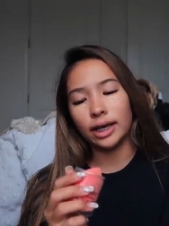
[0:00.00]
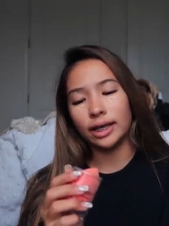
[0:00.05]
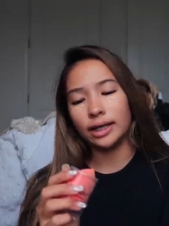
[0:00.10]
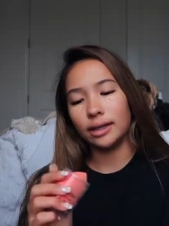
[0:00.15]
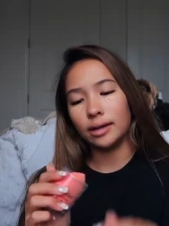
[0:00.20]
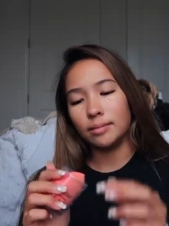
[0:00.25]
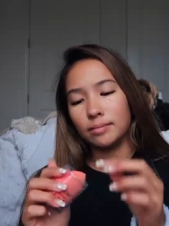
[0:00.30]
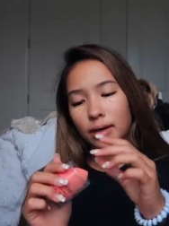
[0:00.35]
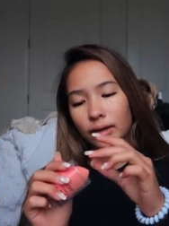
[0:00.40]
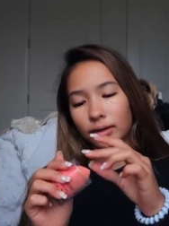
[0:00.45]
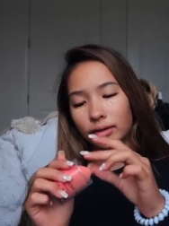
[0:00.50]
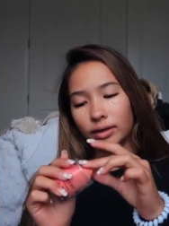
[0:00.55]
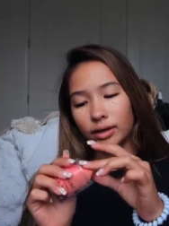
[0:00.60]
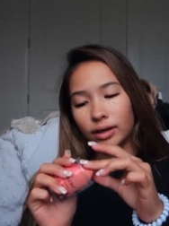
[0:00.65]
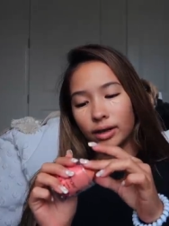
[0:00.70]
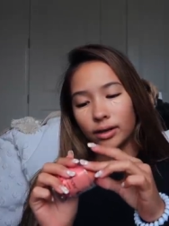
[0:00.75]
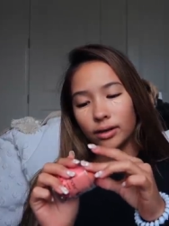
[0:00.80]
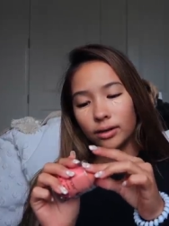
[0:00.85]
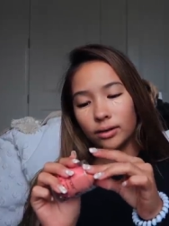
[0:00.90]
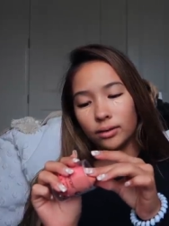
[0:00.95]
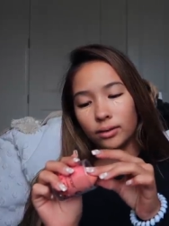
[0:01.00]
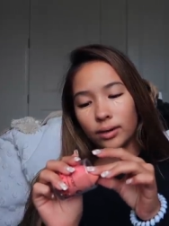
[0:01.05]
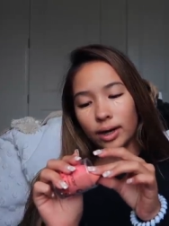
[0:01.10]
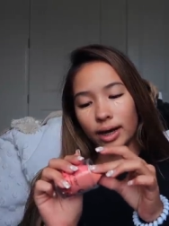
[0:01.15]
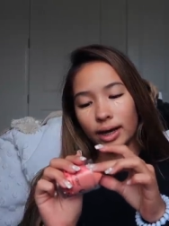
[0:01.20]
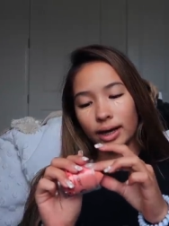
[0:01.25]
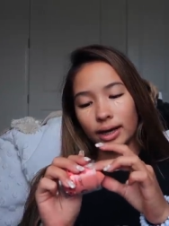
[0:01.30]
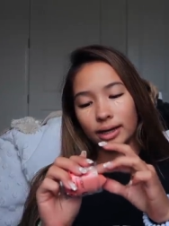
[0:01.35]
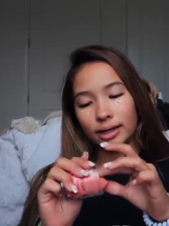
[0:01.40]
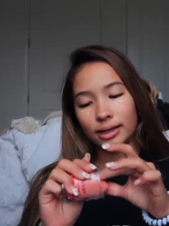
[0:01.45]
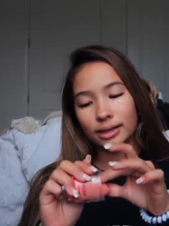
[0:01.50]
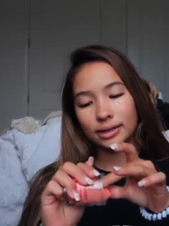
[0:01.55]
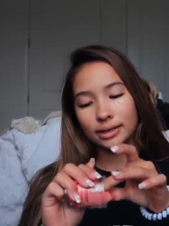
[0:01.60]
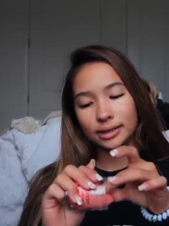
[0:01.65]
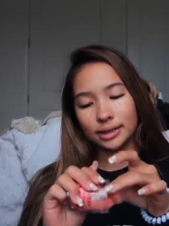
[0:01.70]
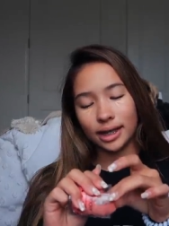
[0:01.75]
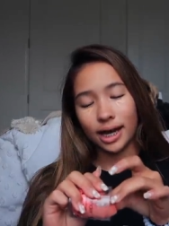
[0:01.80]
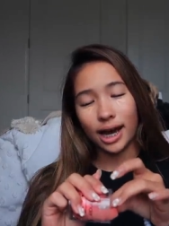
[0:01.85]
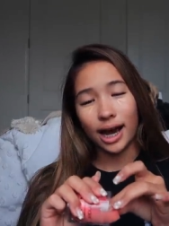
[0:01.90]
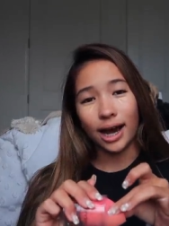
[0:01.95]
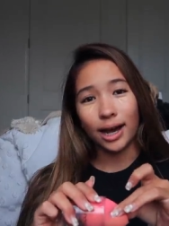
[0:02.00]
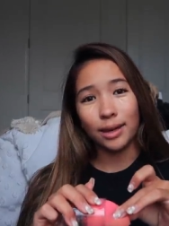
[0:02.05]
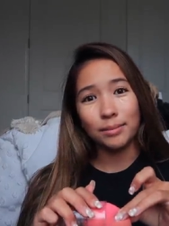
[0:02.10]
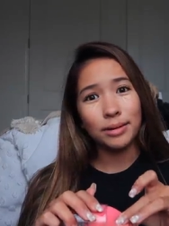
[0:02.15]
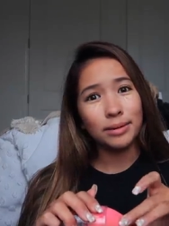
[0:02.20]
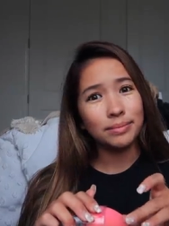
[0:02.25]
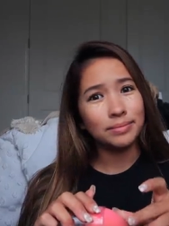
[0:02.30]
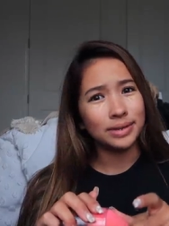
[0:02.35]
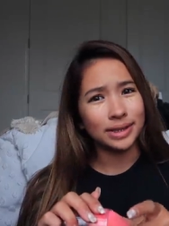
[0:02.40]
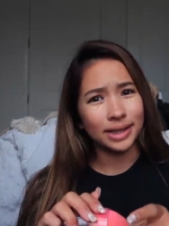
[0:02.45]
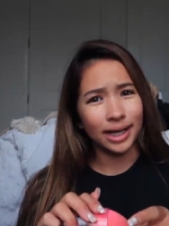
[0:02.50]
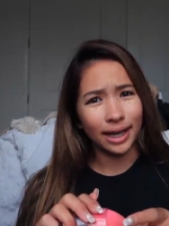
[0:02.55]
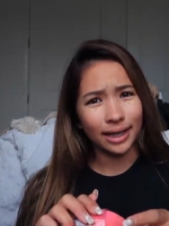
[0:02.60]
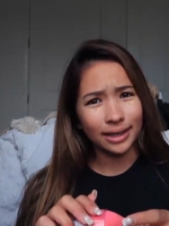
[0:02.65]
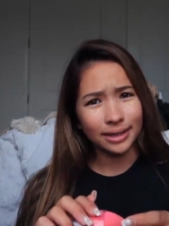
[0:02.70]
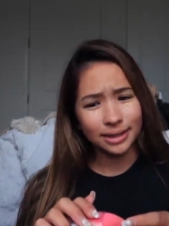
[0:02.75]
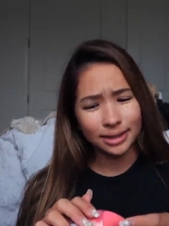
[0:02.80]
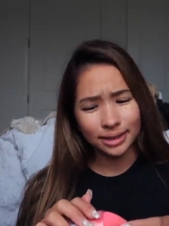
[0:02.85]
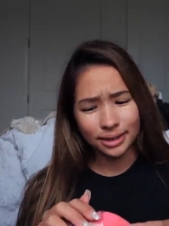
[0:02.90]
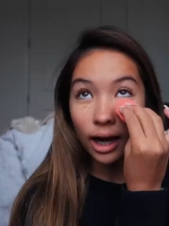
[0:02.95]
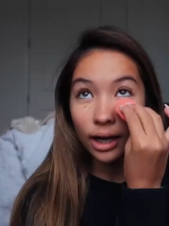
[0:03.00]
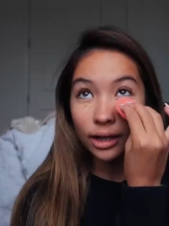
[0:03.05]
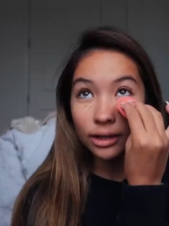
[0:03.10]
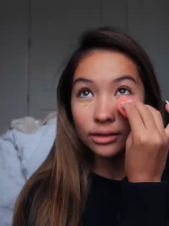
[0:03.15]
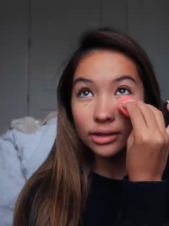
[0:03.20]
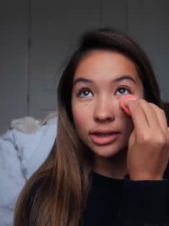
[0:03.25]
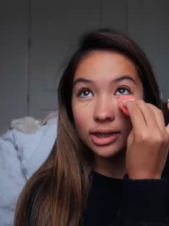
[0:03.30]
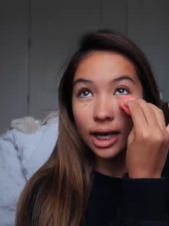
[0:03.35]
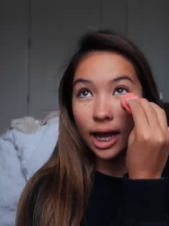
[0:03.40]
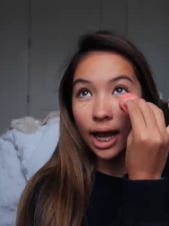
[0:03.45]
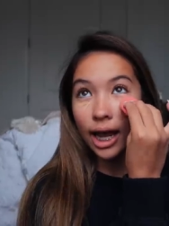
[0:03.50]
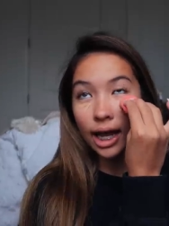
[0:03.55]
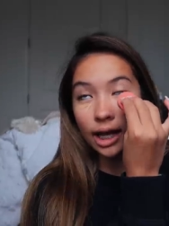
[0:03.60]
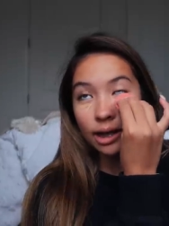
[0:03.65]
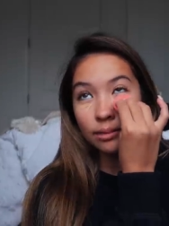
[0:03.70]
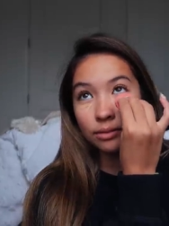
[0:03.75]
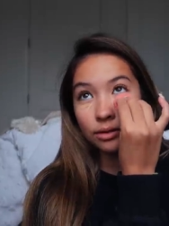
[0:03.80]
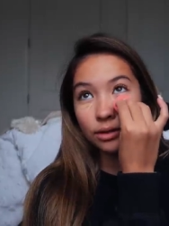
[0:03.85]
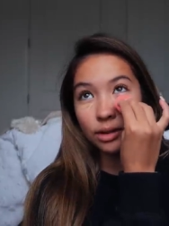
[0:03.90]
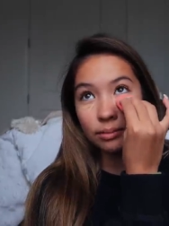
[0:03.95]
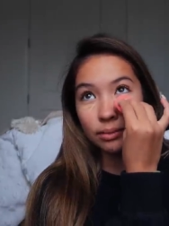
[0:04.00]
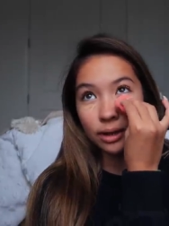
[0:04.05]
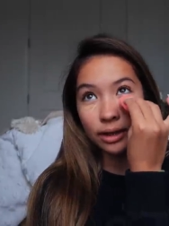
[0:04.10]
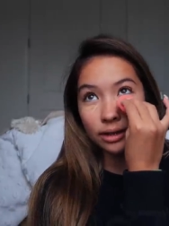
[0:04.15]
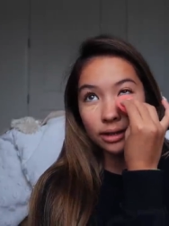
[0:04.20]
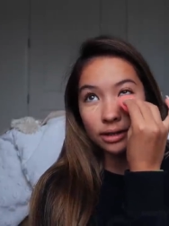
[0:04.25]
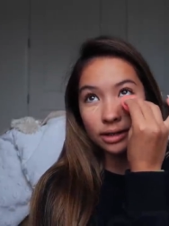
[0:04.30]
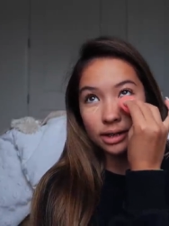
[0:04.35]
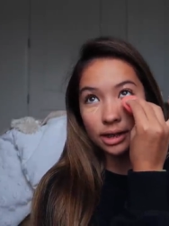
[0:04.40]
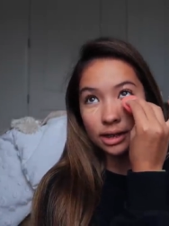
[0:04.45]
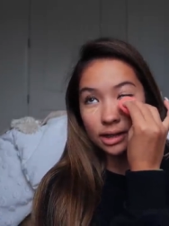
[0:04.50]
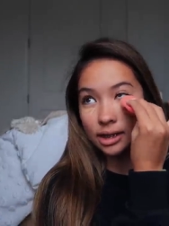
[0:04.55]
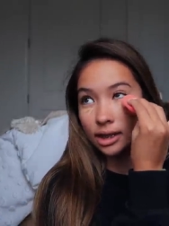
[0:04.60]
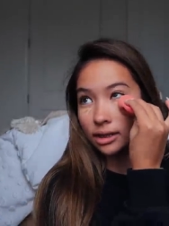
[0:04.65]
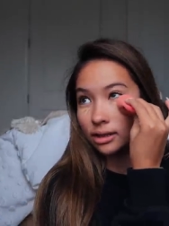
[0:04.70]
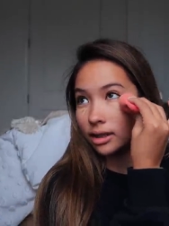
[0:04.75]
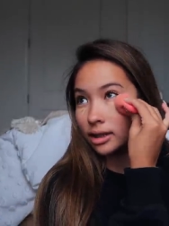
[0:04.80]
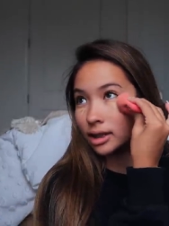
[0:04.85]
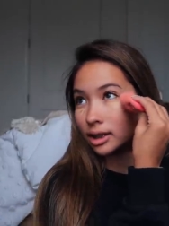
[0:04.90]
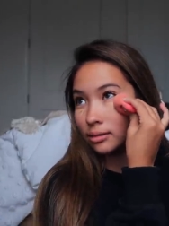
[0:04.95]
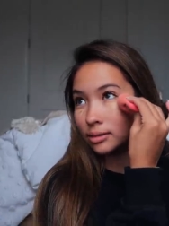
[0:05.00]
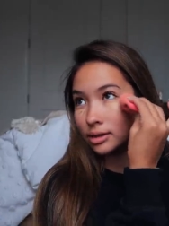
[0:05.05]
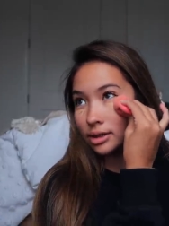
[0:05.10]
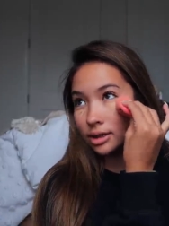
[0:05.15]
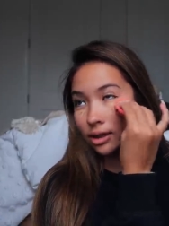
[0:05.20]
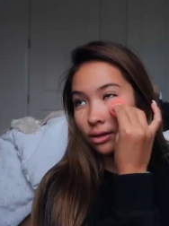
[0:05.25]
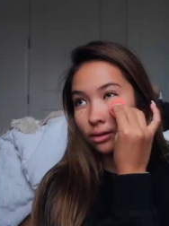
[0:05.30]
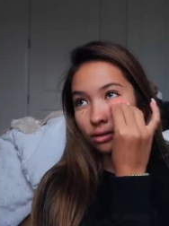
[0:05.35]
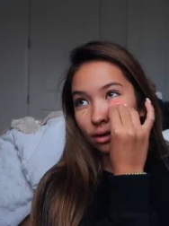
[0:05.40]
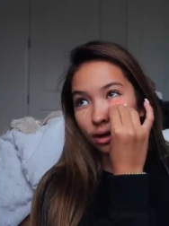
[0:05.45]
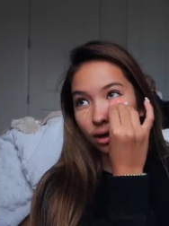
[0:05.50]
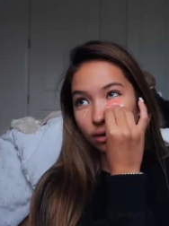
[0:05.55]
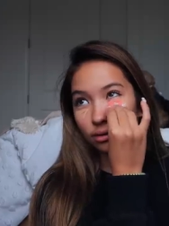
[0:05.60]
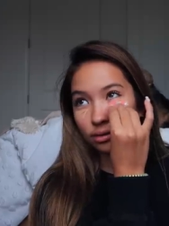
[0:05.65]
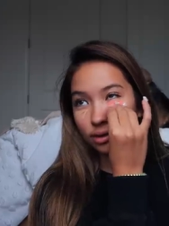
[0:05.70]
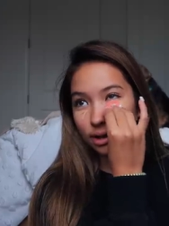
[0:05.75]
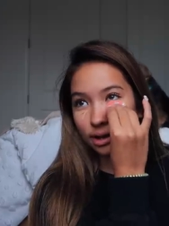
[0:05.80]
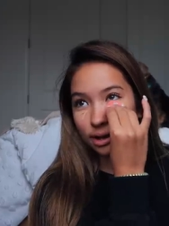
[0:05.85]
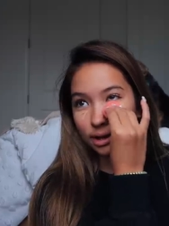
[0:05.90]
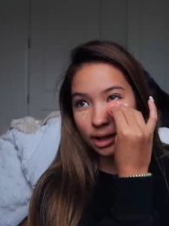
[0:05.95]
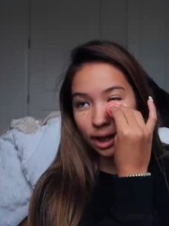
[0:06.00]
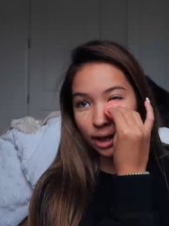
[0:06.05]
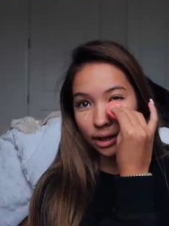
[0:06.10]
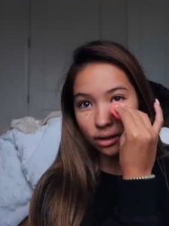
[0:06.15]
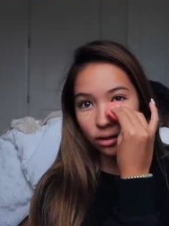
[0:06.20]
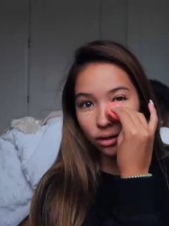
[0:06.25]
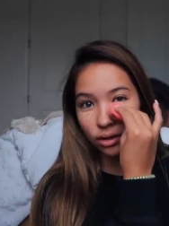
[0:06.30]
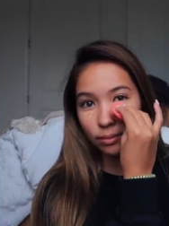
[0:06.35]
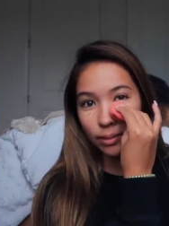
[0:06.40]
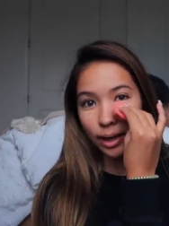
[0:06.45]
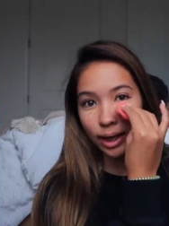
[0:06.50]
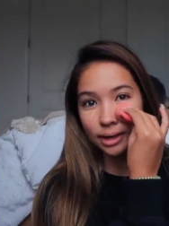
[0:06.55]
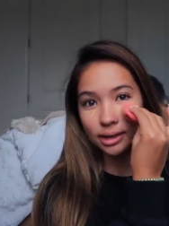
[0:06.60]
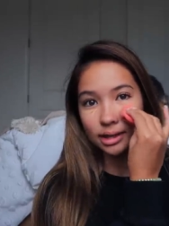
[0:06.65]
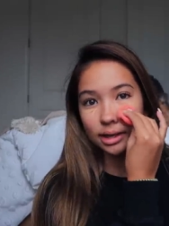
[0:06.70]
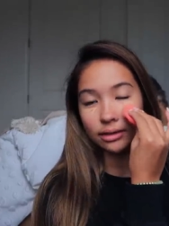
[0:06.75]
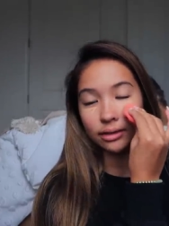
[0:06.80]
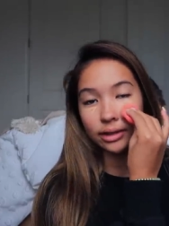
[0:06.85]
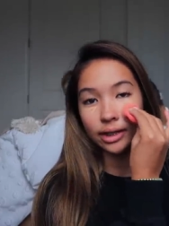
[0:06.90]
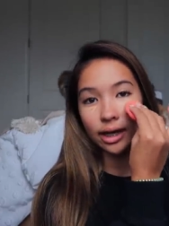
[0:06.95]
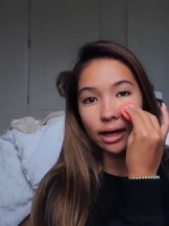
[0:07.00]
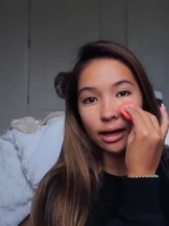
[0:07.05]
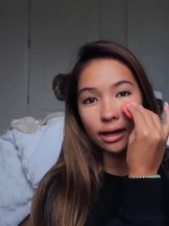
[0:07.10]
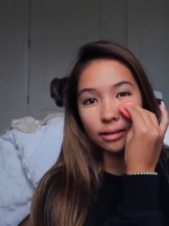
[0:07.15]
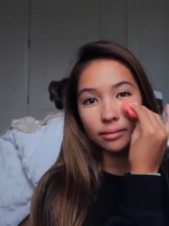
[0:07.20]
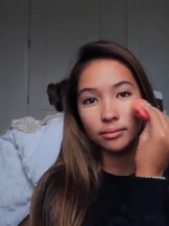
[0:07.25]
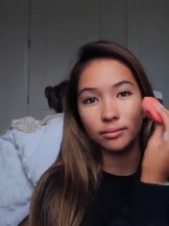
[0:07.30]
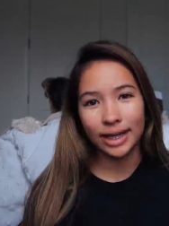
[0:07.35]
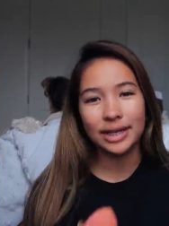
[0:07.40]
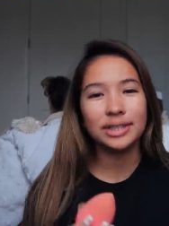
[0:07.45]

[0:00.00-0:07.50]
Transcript: like a month ago and I'm obsessed. I used to hate beauty blenders because I thought they were so gross because like all the bacteria.